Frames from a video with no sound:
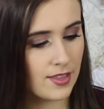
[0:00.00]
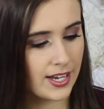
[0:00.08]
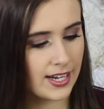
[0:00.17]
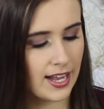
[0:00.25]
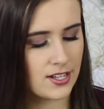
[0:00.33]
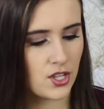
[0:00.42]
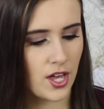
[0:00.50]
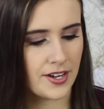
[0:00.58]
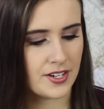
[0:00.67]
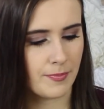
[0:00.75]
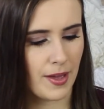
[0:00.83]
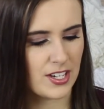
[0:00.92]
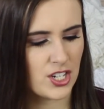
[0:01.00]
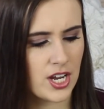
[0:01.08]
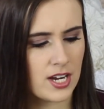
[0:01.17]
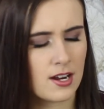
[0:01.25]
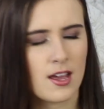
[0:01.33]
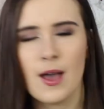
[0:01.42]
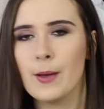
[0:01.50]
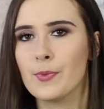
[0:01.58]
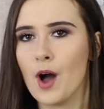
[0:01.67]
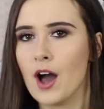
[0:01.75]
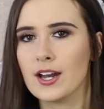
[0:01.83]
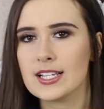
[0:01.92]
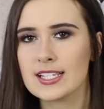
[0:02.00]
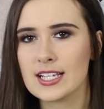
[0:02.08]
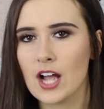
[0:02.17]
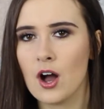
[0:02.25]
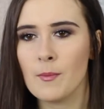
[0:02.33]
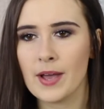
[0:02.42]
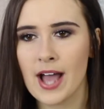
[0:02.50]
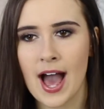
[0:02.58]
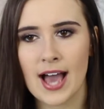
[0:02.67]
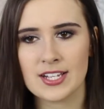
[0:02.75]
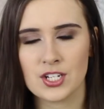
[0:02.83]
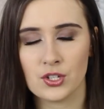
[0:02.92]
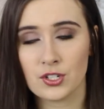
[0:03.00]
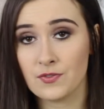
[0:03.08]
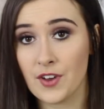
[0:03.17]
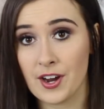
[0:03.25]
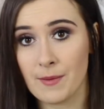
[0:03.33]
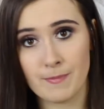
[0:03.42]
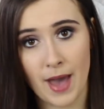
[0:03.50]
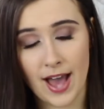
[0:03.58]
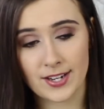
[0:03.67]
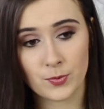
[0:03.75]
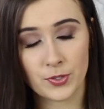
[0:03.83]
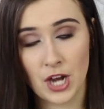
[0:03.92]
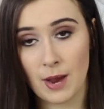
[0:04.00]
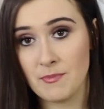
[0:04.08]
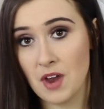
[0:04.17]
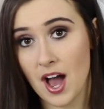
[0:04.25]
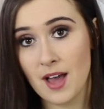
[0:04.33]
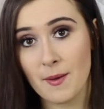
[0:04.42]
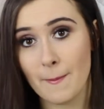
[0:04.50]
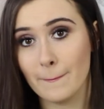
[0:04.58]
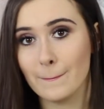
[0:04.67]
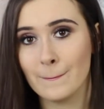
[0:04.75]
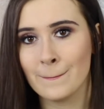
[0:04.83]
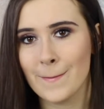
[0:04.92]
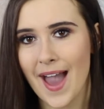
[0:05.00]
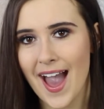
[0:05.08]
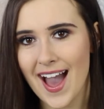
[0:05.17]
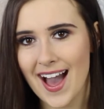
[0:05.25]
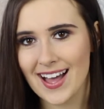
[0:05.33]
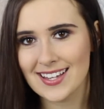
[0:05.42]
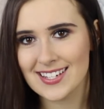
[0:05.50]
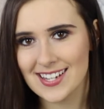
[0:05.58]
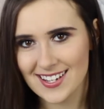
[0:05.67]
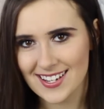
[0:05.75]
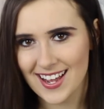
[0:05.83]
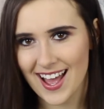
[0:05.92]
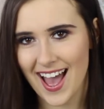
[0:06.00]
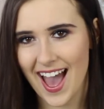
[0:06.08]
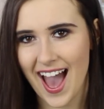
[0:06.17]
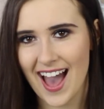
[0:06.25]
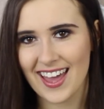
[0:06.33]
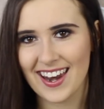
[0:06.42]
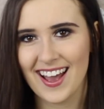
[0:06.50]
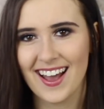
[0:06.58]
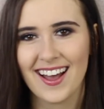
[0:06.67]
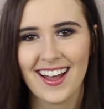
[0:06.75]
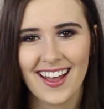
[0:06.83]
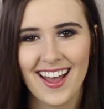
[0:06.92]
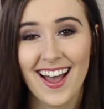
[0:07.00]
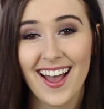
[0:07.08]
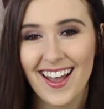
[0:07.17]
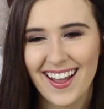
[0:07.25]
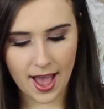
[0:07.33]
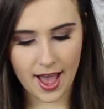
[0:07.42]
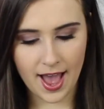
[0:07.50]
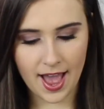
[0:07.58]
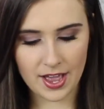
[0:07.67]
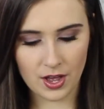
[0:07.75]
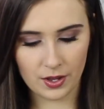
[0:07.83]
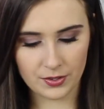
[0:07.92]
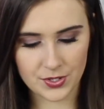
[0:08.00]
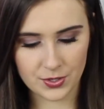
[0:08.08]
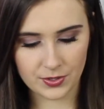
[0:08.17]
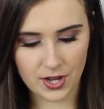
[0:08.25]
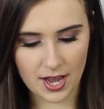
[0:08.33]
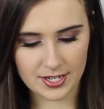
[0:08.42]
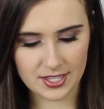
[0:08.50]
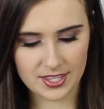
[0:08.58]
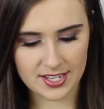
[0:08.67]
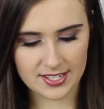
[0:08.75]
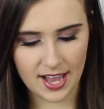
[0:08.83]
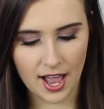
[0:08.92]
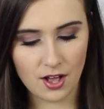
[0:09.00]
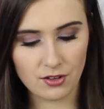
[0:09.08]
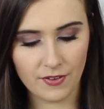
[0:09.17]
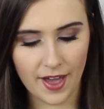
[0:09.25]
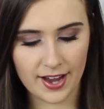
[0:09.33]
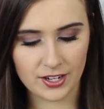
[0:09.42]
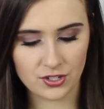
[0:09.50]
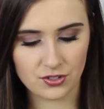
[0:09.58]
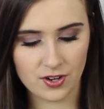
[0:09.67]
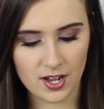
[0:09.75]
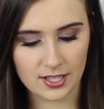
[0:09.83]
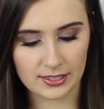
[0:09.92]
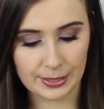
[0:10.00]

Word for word: like it has a lot of dimension. But honestly, on my eyes, it looks very matte, which I'm not matte at. I also got this e.l.f. Extra